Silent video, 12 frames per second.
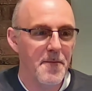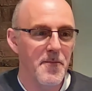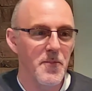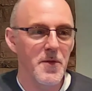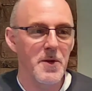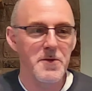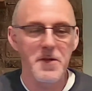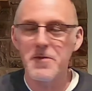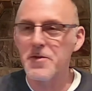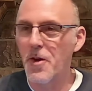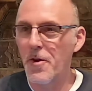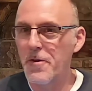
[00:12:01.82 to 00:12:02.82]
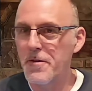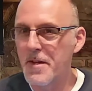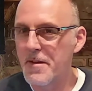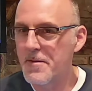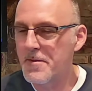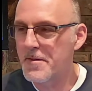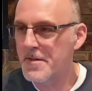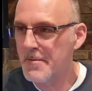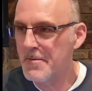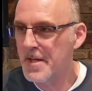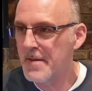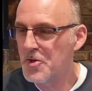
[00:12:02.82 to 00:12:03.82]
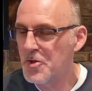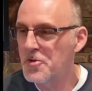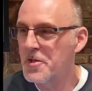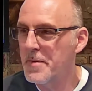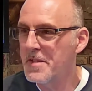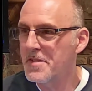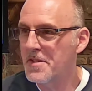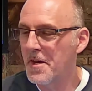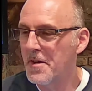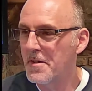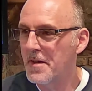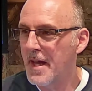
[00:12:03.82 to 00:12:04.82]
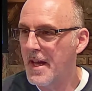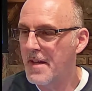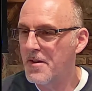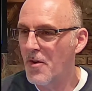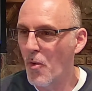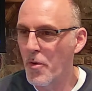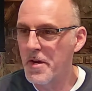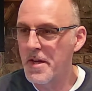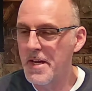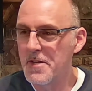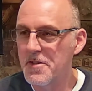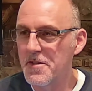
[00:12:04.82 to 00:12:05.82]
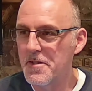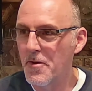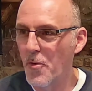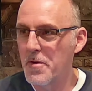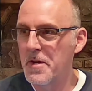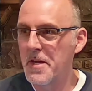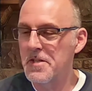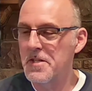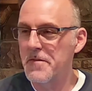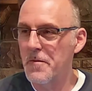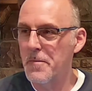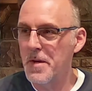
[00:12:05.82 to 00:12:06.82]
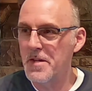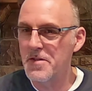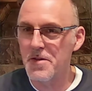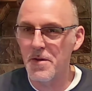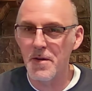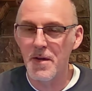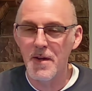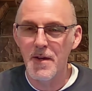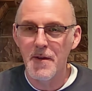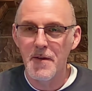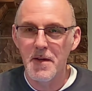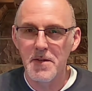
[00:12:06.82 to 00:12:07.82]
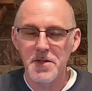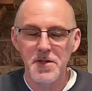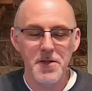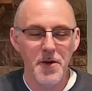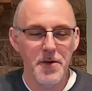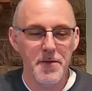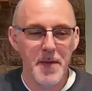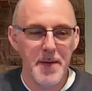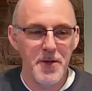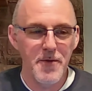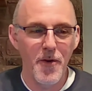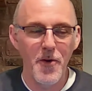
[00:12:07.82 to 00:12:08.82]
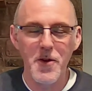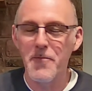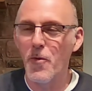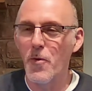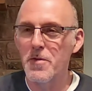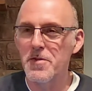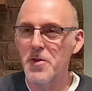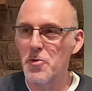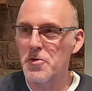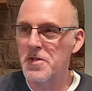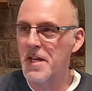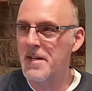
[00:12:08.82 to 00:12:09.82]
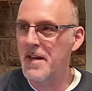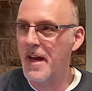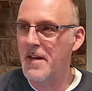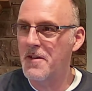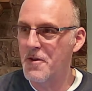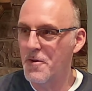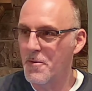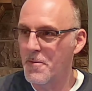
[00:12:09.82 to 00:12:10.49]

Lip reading: There's a song that sometimes used to be sung at ordinations, the ordination of a minister. It's the song, maybe you've heard it before, So Send I You.